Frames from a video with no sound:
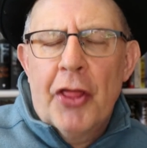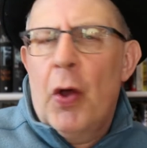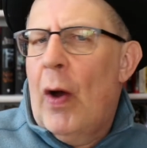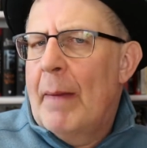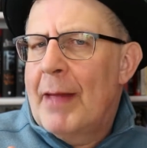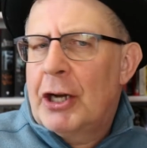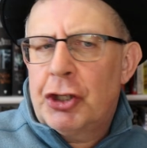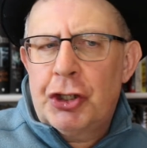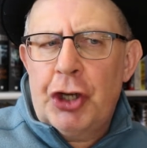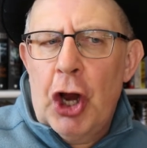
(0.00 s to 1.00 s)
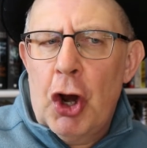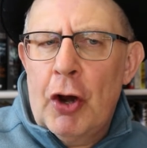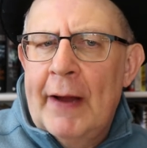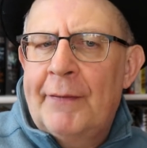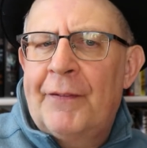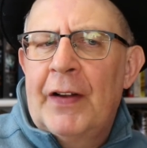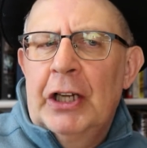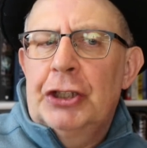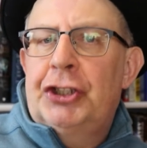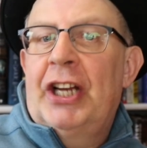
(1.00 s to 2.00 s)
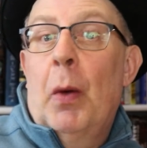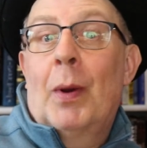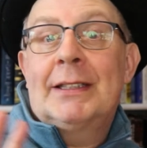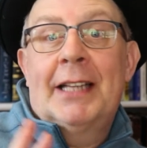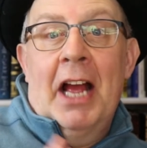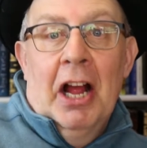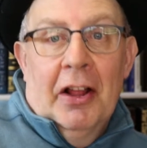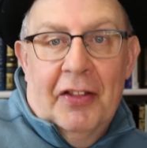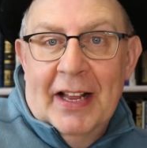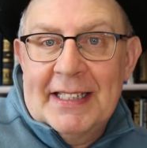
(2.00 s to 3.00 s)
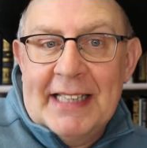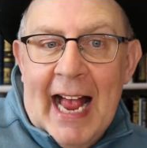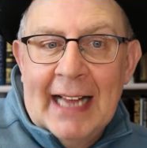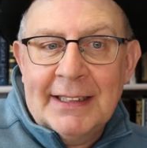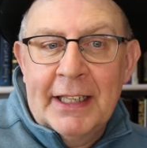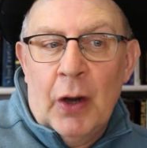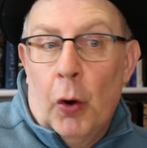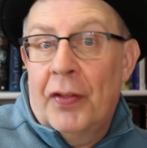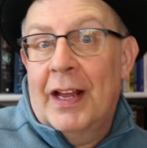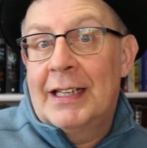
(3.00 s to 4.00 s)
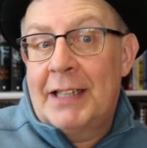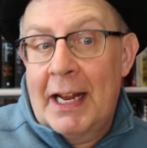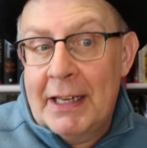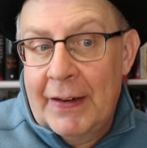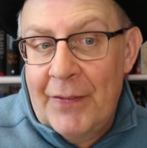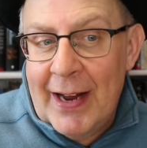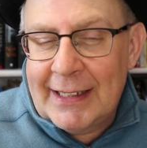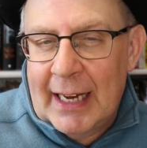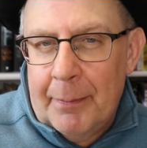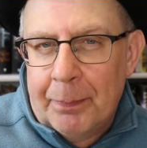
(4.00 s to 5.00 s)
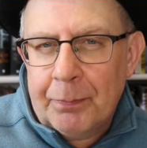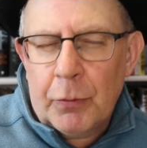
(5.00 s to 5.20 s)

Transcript: though I'm not sure if she was the assassin or the intended victim.